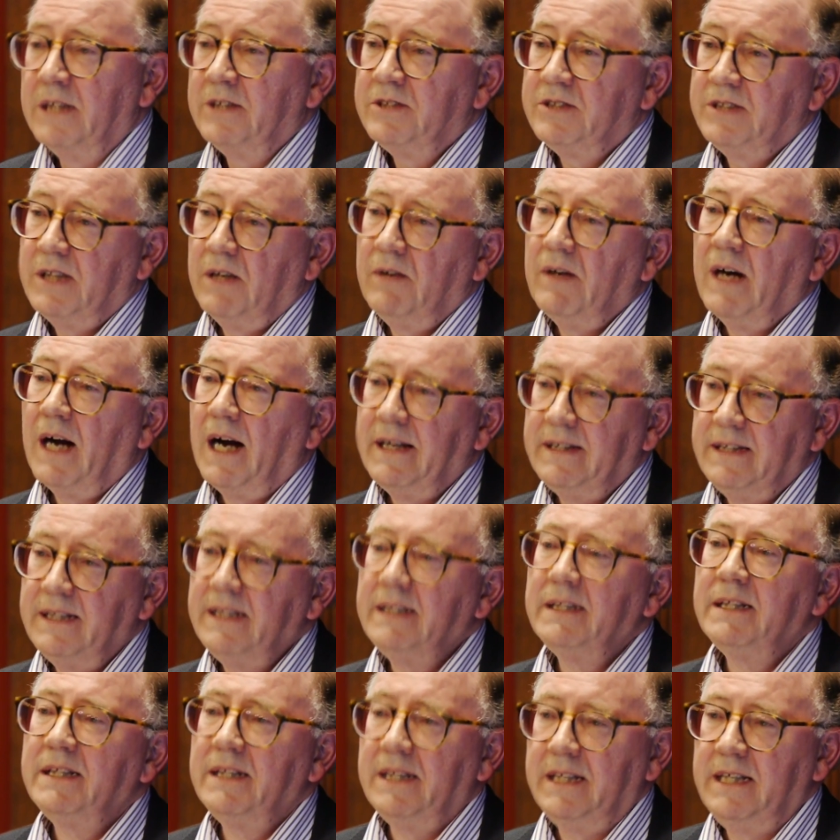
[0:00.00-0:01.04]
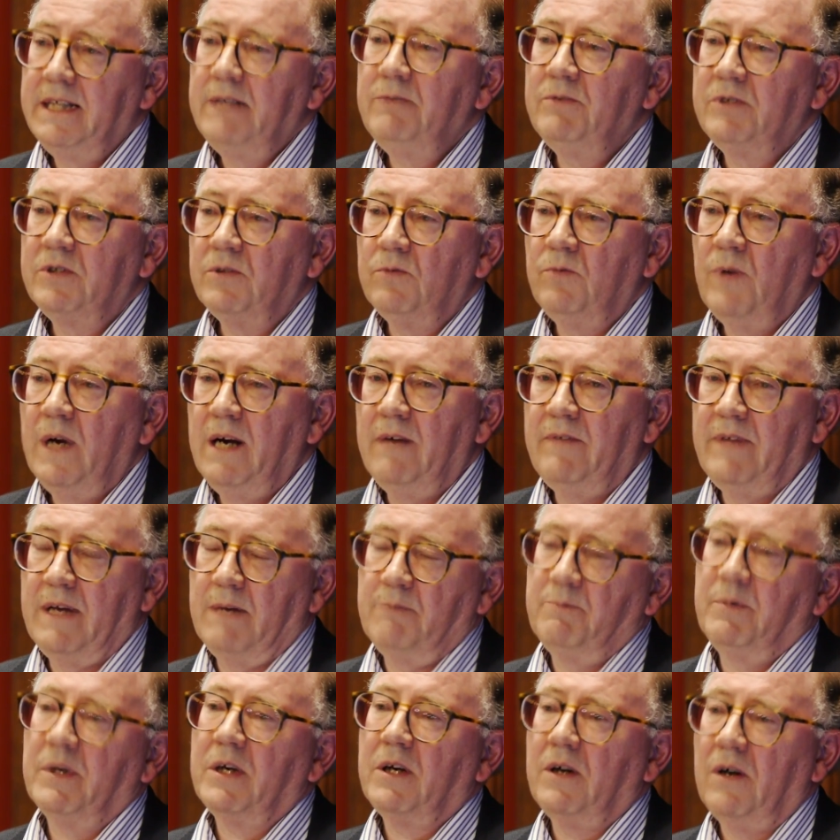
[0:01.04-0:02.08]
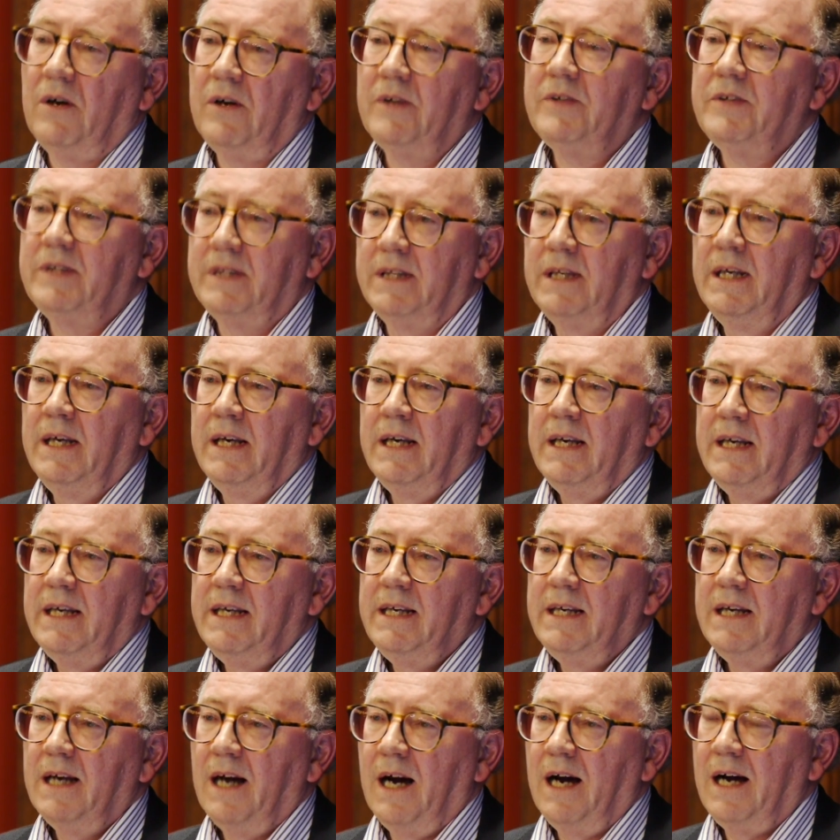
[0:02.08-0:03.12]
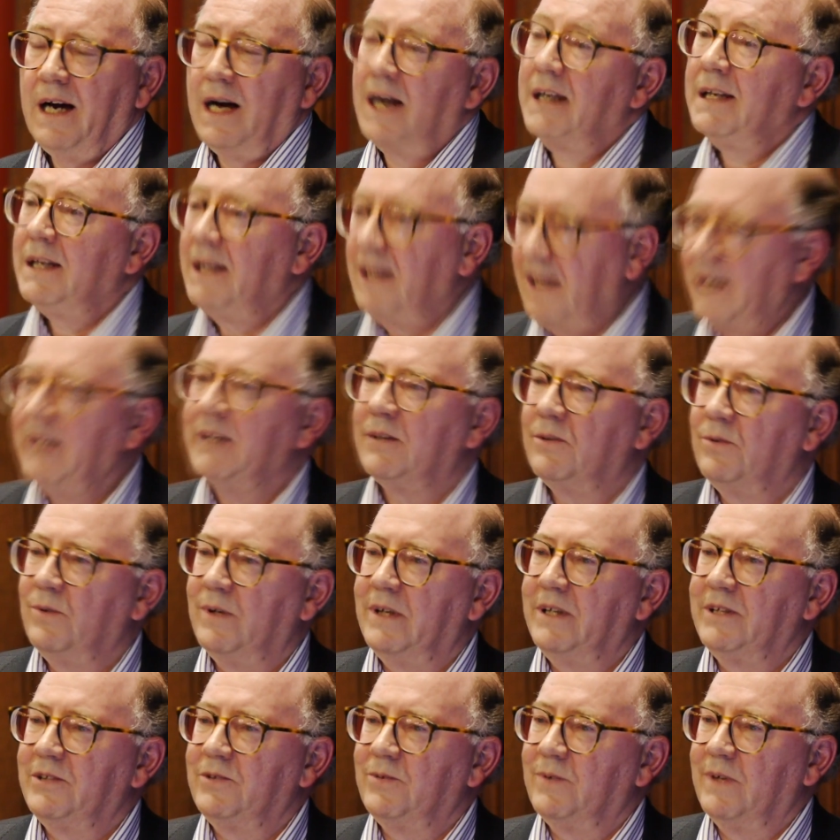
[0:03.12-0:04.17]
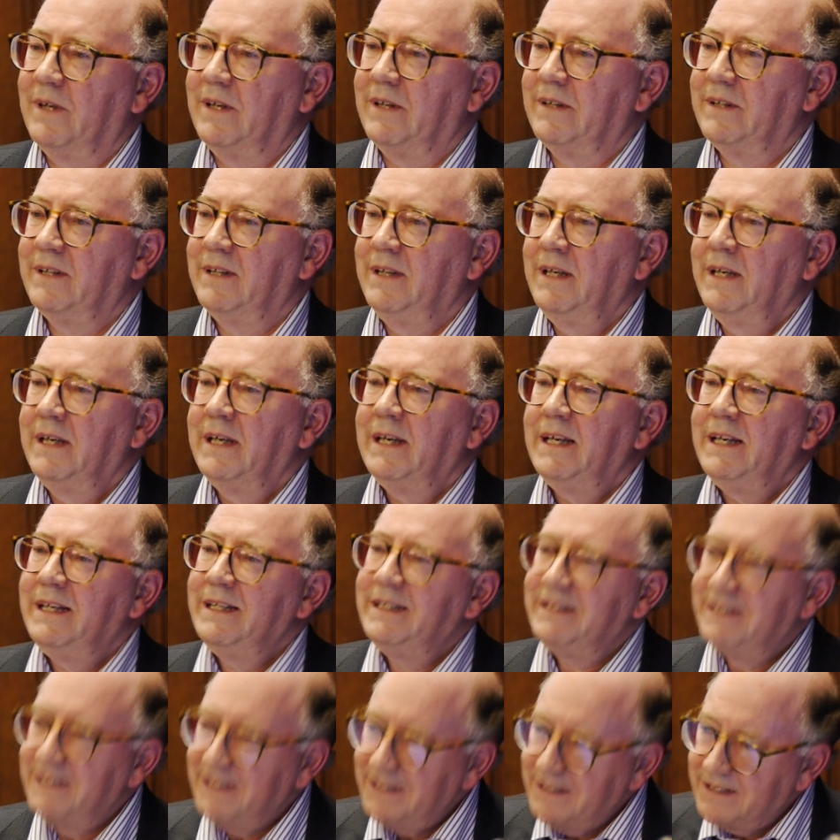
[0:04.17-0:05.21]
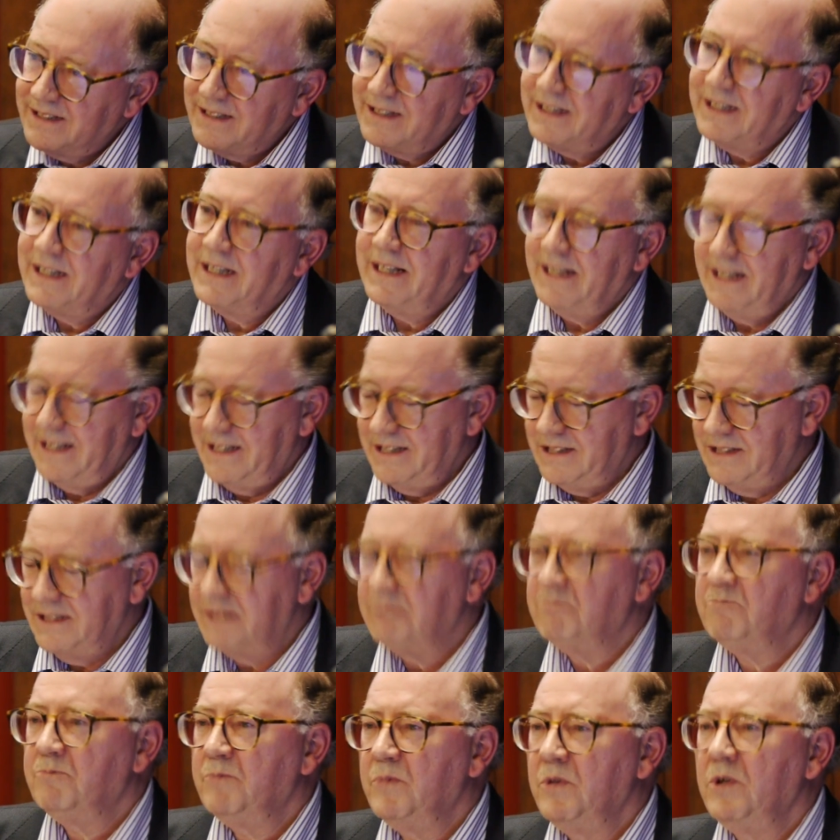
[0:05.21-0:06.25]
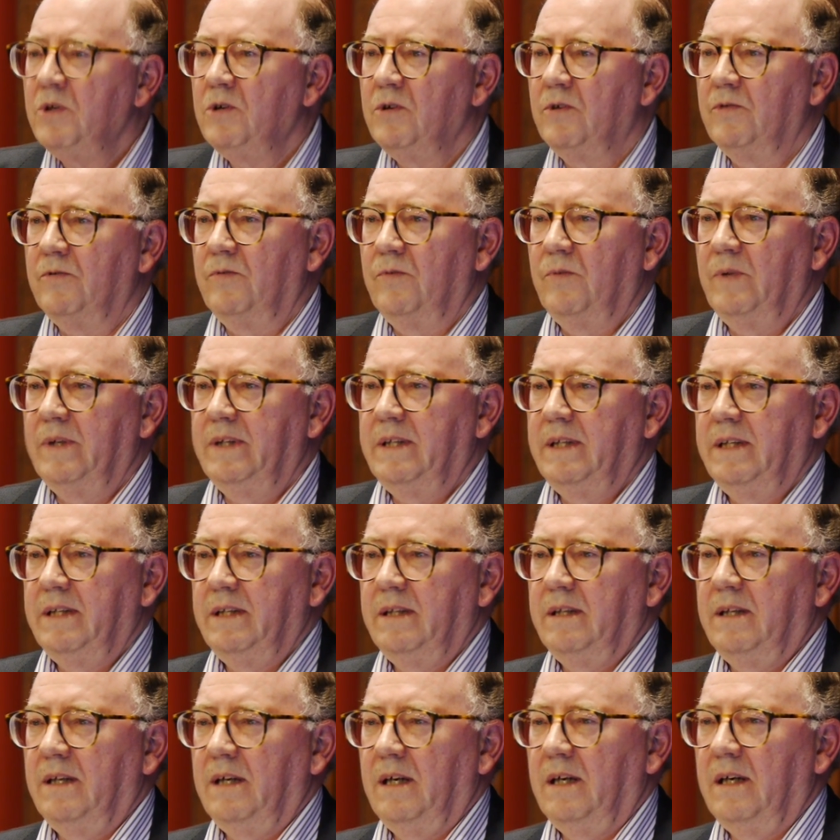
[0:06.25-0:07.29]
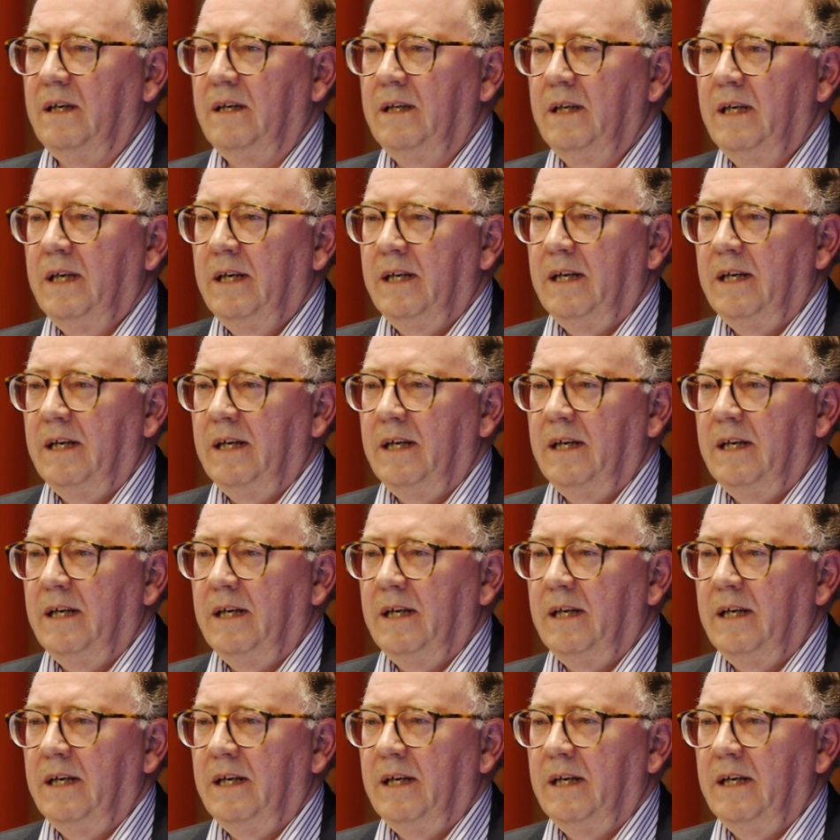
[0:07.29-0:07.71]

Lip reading: So I think he was aware of that because he, unlike Wordsworth, he did move within